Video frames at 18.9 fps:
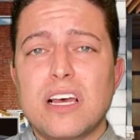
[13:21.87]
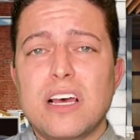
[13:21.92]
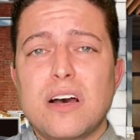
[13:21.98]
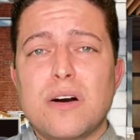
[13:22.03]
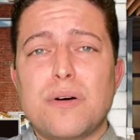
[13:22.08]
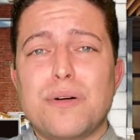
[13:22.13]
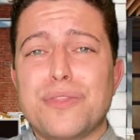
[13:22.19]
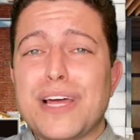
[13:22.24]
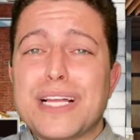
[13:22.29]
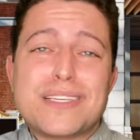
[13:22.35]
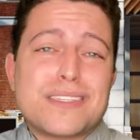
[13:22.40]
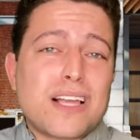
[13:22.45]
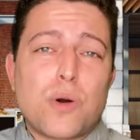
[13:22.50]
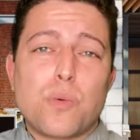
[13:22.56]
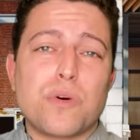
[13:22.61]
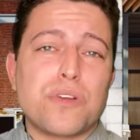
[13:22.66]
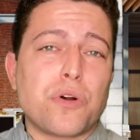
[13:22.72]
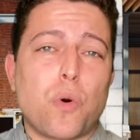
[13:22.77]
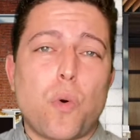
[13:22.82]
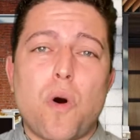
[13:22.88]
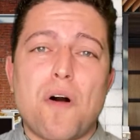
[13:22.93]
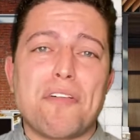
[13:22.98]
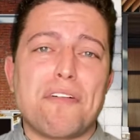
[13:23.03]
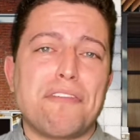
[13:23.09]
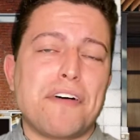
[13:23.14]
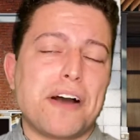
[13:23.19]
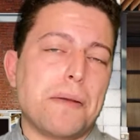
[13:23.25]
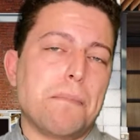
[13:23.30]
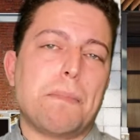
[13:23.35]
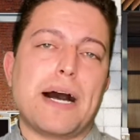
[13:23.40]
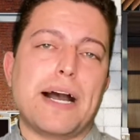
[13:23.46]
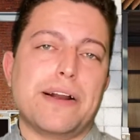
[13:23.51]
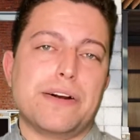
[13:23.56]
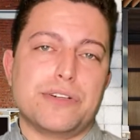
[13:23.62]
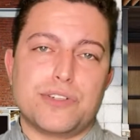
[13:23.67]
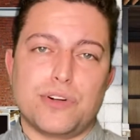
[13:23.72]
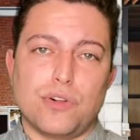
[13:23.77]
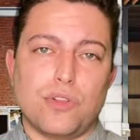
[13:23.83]
Well, that's not where the qualified
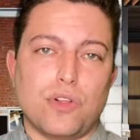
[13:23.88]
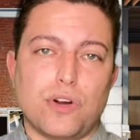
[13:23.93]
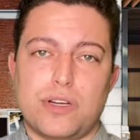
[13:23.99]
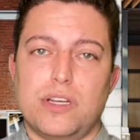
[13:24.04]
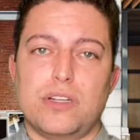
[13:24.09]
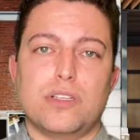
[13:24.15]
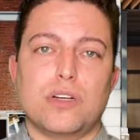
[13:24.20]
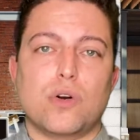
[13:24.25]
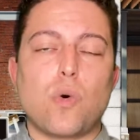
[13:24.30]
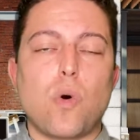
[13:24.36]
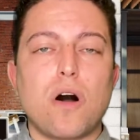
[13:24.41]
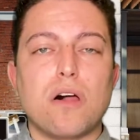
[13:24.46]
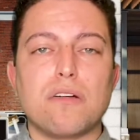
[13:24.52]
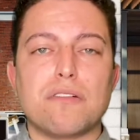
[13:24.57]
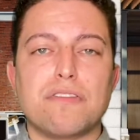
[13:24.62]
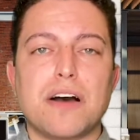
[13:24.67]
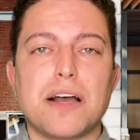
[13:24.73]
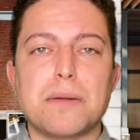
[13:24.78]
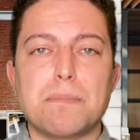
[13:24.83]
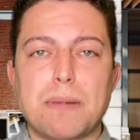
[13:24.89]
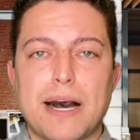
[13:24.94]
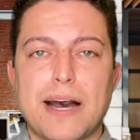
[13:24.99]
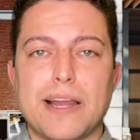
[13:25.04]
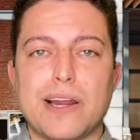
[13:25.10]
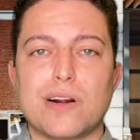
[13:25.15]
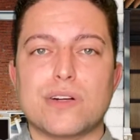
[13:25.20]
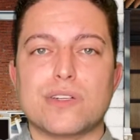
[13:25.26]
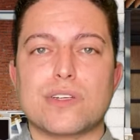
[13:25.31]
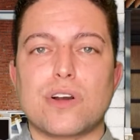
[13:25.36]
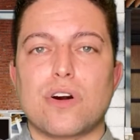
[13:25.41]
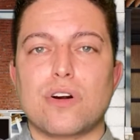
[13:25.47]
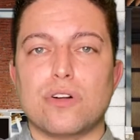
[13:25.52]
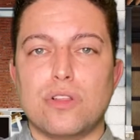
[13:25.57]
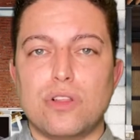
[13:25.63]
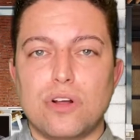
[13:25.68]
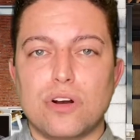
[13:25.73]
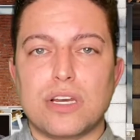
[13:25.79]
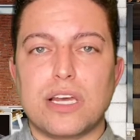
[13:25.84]
buyers are looking. The qualified buyers are
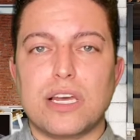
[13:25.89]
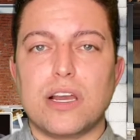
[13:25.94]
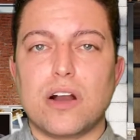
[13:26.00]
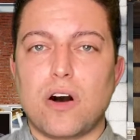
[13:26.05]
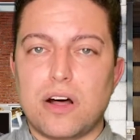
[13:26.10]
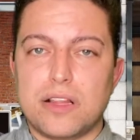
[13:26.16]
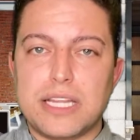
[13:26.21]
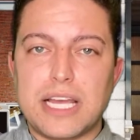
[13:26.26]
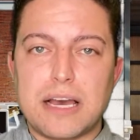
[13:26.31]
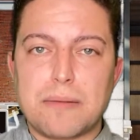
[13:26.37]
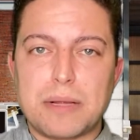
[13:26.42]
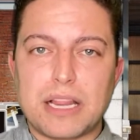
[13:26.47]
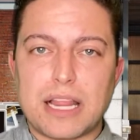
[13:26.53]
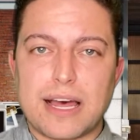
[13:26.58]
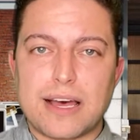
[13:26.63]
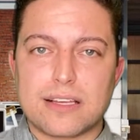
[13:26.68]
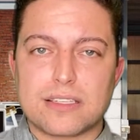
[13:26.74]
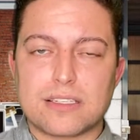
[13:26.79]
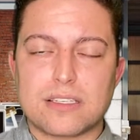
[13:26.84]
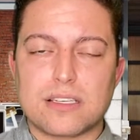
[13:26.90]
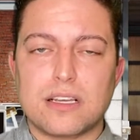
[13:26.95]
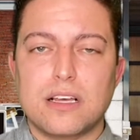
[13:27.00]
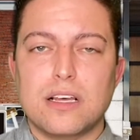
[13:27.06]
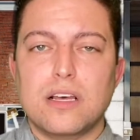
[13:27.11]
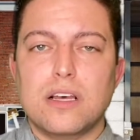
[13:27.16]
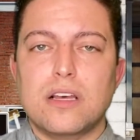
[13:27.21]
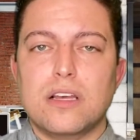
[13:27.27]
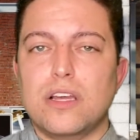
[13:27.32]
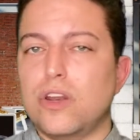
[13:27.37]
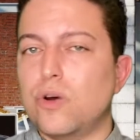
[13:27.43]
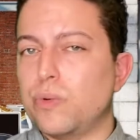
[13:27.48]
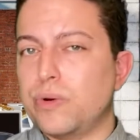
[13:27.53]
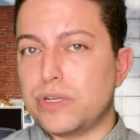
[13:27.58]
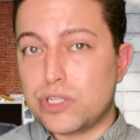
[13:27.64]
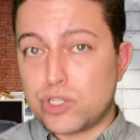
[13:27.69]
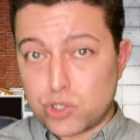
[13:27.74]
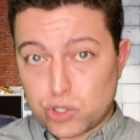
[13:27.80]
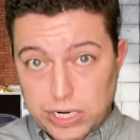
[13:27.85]
looking on the MLS,
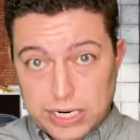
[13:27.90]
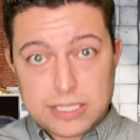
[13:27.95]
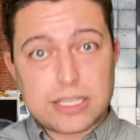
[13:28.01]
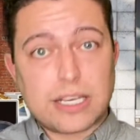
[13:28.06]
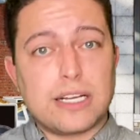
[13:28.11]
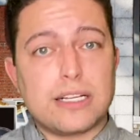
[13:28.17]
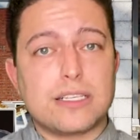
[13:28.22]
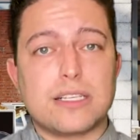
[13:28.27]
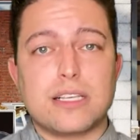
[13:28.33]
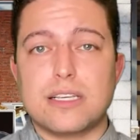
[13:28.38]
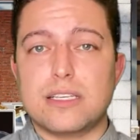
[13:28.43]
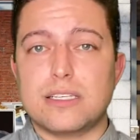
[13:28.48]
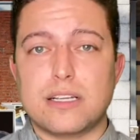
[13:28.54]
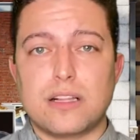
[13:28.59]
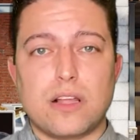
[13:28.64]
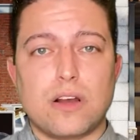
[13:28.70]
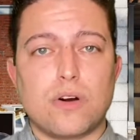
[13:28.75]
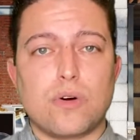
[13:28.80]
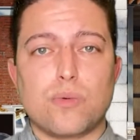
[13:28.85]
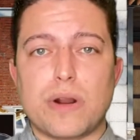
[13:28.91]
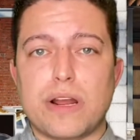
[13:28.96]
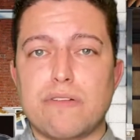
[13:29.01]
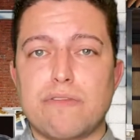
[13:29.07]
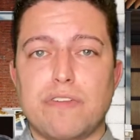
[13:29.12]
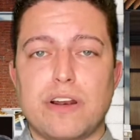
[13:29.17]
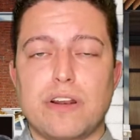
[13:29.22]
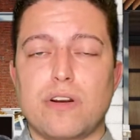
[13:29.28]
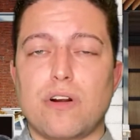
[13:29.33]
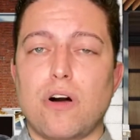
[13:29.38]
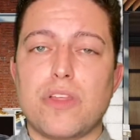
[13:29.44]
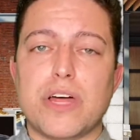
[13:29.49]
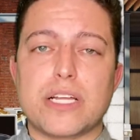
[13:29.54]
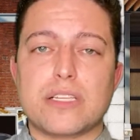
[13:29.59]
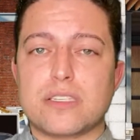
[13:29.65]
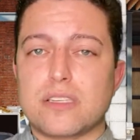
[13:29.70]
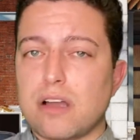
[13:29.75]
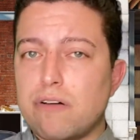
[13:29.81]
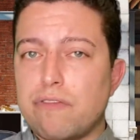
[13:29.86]
which translates to Zillow, Redfin, and all that
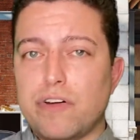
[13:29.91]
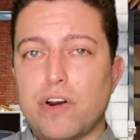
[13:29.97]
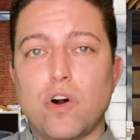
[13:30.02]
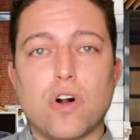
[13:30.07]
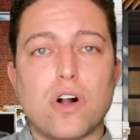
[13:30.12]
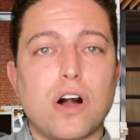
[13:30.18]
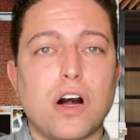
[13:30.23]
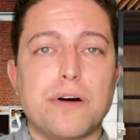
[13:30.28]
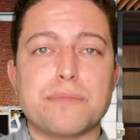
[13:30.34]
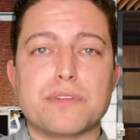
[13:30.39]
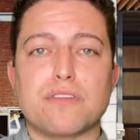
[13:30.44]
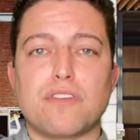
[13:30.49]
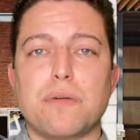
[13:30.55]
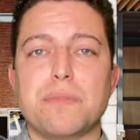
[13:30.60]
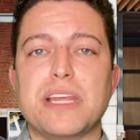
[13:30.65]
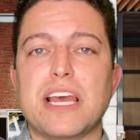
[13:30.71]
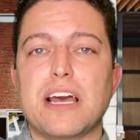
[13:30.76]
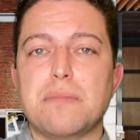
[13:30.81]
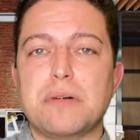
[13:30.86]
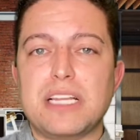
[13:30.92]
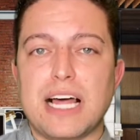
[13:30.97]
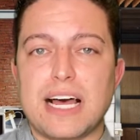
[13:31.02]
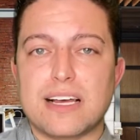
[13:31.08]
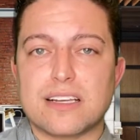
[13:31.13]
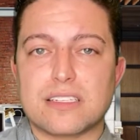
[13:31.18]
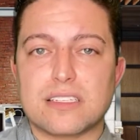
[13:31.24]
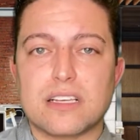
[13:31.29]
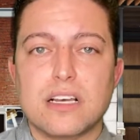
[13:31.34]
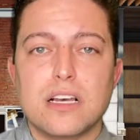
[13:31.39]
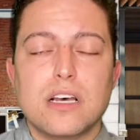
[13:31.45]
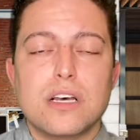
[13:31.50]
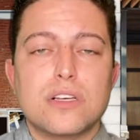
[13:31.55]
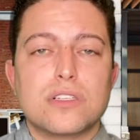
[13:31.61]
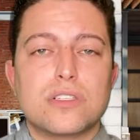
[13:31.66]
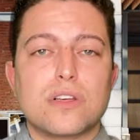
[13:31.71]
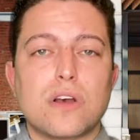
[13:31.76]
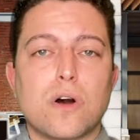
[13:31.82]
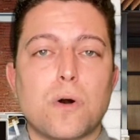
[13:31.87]
stuff. It all comes from the MLS.
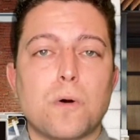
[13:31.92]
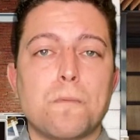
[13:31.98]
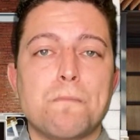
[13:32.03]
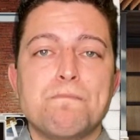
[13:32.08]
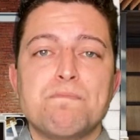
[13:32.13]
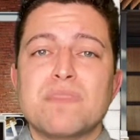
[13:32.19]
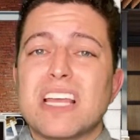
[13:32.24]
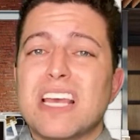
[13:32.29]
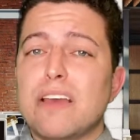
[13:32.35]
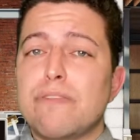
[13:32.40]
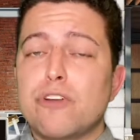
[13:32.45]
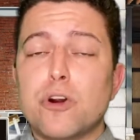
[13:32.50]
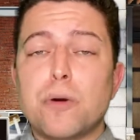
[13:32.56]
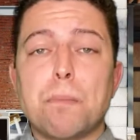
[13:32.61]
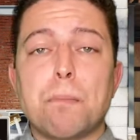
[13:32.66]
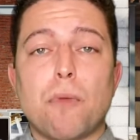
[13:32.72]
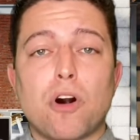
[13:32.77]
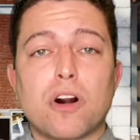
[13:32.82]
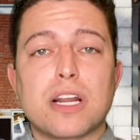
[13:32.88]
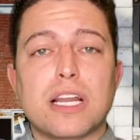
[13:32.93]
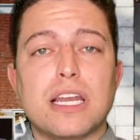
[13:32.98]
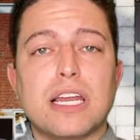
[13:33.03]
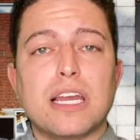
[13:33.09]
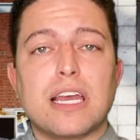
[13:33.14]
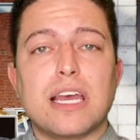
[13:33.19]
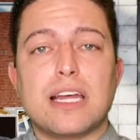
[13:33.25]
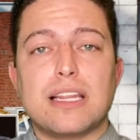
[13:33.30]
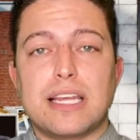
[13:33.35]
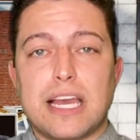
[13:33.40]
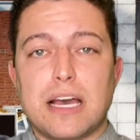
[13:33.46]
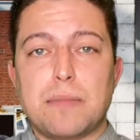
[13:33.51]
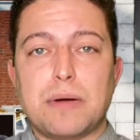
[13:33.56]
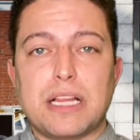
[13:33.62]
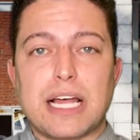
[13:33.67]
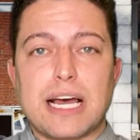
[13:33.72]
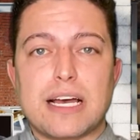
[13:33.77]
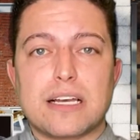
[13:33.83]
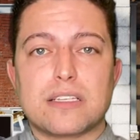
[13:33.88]
So if you're marketing in the
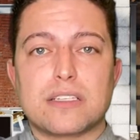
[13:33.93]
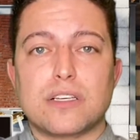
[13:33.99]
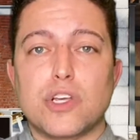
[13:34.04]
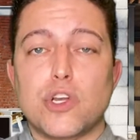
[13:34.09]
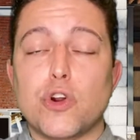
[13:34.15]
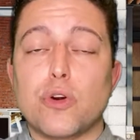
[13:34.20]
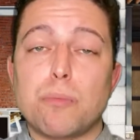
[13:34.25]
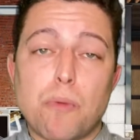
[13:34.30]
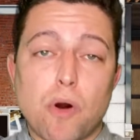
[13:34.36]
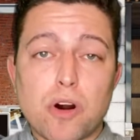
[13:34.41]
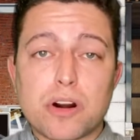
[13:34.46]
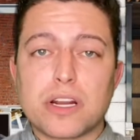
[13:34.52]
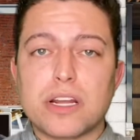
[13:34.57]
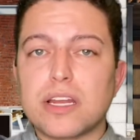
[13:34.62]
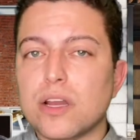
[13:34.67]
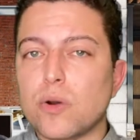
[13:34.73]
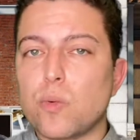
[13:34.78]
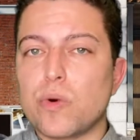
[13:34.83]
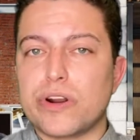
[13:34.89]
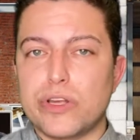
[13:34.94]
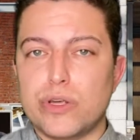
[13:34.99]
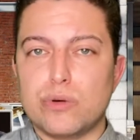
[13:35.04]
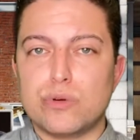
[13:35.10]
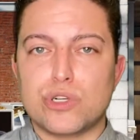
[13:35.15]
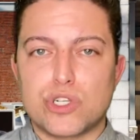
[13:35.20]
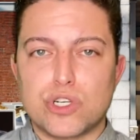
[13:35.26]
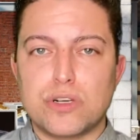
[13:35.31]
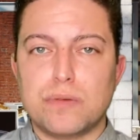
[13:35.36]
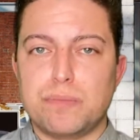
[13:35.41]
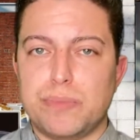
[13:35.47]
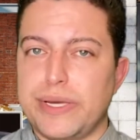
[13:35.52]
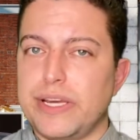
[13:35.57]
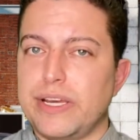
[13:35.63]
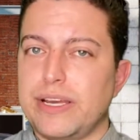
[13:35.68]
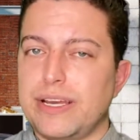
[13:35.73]
MLS, you're marketing where you should be.